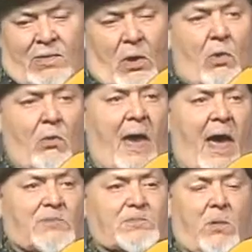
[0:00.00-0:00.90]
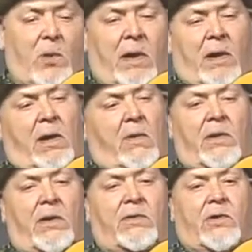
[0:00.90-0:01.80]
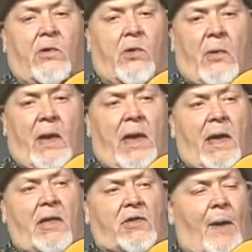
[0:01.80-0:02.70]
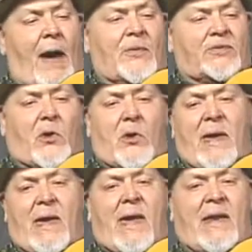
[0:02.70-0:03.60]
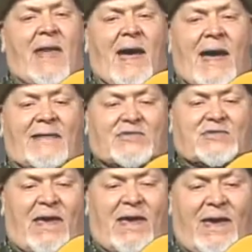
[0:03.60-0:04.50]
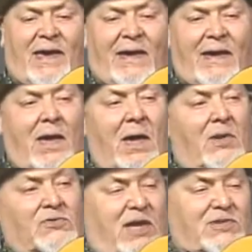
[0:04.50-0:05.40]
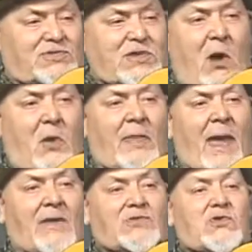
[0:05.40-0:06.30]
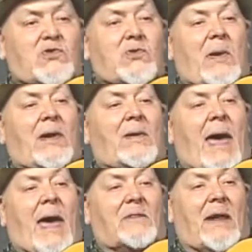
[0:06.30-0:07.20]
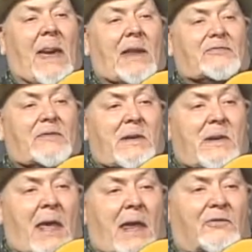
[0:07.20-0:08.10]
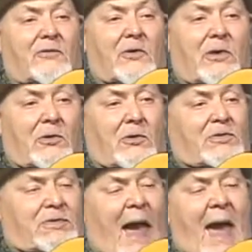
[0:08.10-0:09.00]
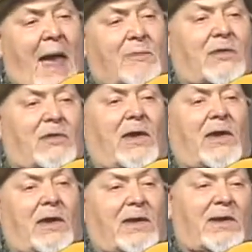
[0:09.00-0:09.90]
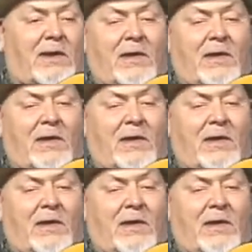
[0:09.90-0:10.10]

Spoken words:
Don't ask me where we're going. Your mama told me not to say. Just know that you will have a lot of fun and a very good time today.